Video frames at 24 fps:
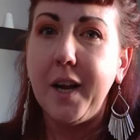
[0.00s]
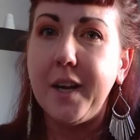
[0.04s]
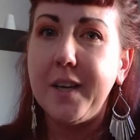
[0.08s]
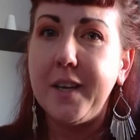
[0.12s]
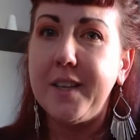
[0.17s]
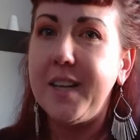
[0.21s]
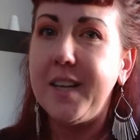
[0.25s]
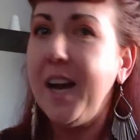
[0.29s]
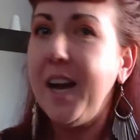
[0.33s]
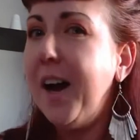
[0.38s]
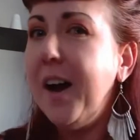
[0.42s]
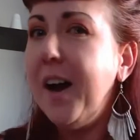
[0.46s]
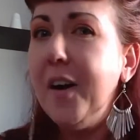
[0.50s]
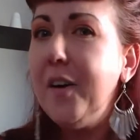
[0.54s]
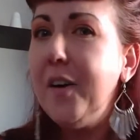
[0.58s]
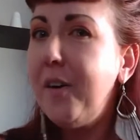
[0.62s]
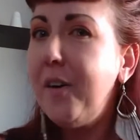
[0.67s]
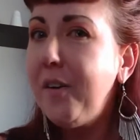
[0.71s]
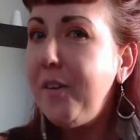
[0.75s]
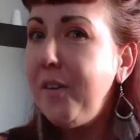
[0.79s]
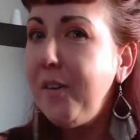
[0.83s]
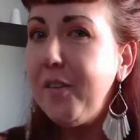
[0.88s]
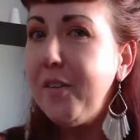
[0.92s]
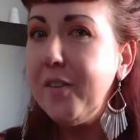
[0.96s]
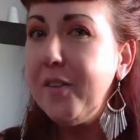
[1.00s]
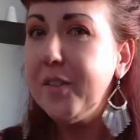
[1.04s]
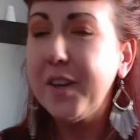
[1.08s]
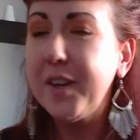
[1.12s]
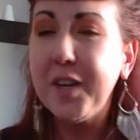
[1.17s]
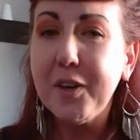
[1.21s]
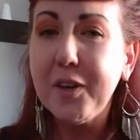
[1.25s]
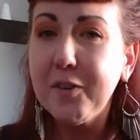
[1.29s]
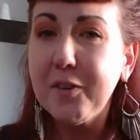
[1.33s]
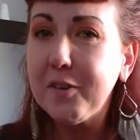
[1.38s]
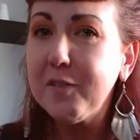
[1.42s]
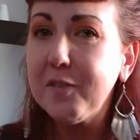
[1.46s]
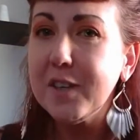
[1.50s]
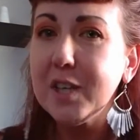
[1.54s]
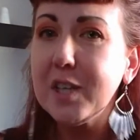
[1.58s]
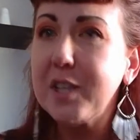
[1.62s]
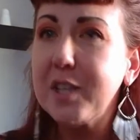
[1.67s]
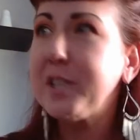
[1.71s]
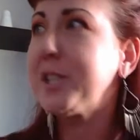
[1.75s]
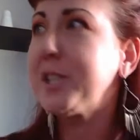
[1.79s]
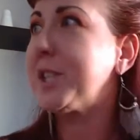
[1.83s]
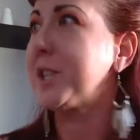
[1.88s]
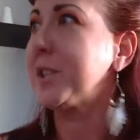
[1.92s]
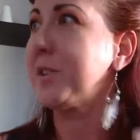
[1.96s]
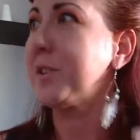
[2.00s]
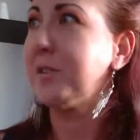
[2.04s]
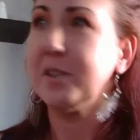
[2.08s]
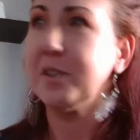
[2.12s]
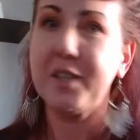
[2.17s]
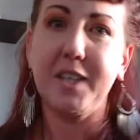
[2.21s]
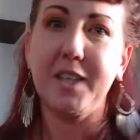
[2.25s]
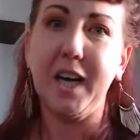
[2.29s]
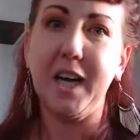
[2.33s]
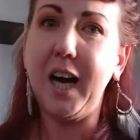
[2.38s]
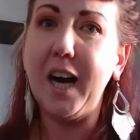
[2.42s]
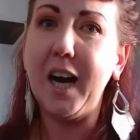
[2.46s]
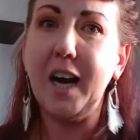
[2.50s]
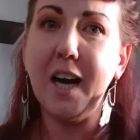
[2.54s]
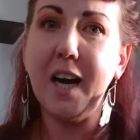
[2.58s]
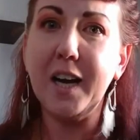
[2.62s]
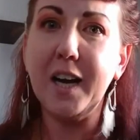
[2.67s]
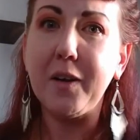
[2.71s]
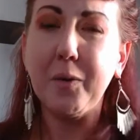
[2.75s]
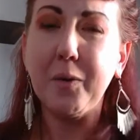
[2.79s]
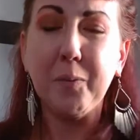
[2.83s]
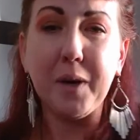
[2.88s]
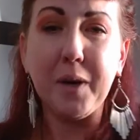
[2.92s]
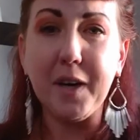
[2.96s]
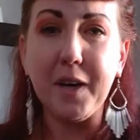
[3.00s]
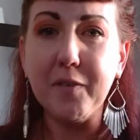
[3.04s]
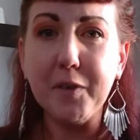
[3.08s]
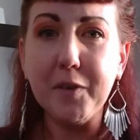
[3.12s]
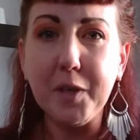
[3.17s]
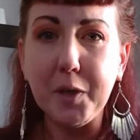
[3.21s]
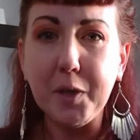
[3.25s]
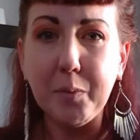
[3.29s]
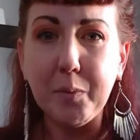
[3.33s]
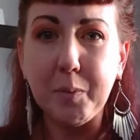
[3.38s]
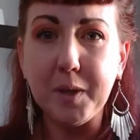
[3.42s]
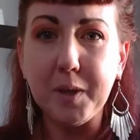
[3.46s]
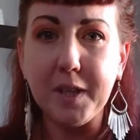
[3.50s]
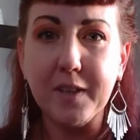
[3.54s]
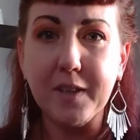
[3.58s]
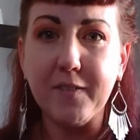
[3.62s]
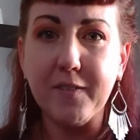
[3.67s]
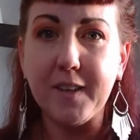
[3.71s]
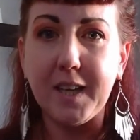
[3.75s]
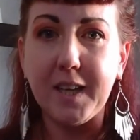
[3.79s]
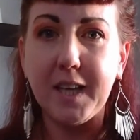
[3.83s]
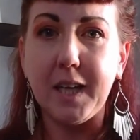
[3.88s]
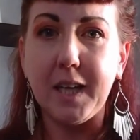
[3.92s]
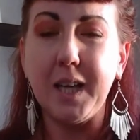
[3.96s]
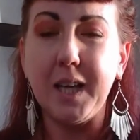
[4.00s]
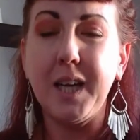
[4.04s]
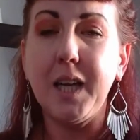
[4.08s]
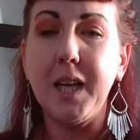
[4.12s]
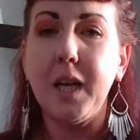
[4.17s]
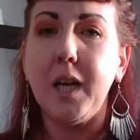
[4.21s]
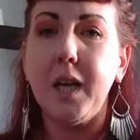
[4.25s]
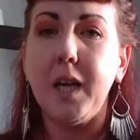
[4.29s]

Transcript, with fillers: tell the universe or God or whatever you believe in,